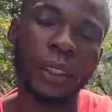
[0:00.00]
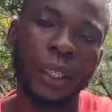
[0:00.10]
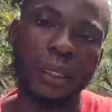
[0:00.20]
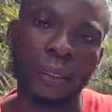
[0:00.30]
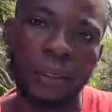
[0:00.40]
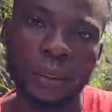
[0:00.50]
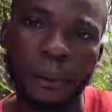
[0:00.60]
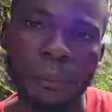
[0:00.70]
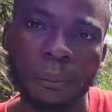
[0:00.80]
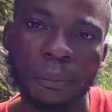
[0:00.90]
jungle.
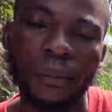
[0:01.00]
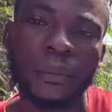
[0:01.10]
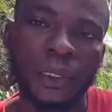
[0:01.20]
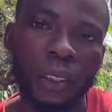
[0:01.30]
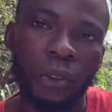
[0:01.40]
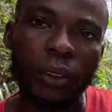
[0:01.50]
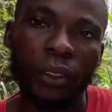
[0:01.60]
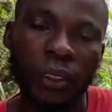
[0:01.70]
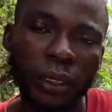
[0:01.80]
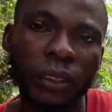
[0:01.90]
So
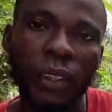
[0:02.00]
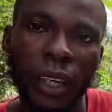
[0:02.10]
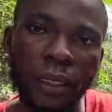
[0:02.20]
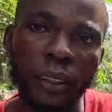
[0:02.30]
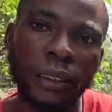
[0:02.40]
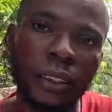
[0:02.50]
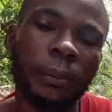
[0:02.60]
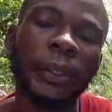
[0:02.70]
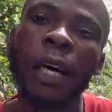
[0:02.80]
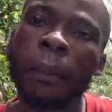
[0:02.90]
this jungle is
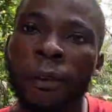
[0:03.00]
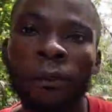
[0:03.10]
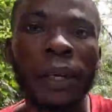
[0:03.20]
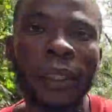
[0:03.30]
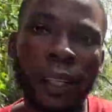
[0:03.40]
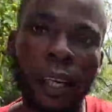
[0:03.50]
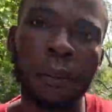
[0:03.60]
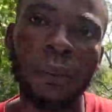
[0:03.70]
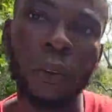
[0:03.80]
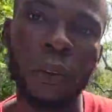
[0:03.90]
made up of wildlife.